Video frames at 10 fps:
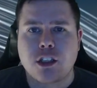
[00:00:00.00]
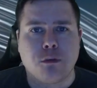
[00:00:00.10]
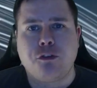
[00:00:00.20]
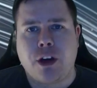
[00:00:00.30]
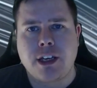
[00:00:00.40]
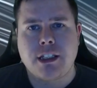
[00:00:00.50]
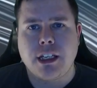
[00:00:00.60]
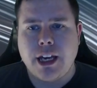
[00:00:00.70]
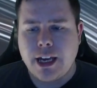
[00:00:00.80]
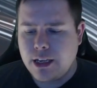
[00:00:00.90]
some
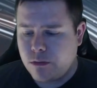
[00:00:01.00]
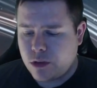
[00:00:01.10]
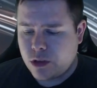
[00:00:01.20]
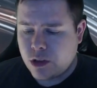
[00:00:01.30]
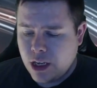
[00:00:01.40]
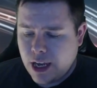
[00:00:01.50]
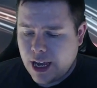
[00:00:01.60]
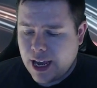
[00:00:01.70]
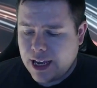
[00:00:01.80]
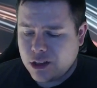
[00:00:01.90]
fighting games,
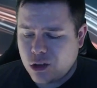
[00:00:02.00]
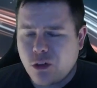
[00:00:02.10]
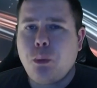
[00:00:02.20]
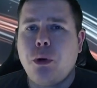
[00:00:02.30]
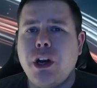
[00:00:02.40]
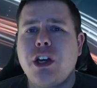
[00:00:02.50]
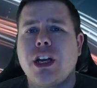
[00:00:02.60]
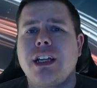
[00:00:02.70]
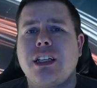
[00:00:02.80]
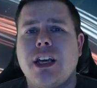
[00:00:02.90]
and so I've got a pretty good
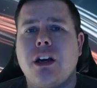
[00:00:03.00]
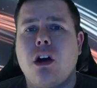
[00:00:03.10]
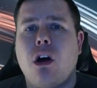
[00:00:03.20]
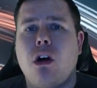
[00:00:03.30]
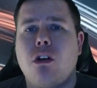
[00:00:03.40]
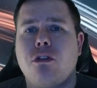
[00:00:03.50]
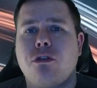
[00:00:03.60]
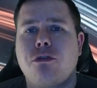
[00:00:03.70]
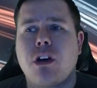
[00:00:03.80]
idea of